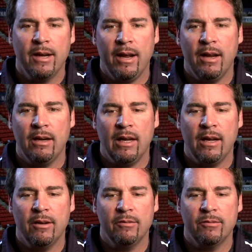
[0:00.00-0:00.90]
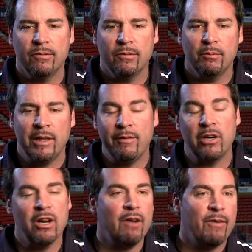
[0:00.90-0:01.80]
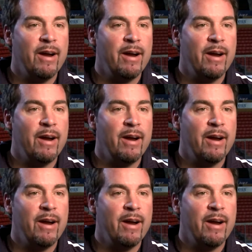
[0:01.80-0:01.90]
And believe it or not,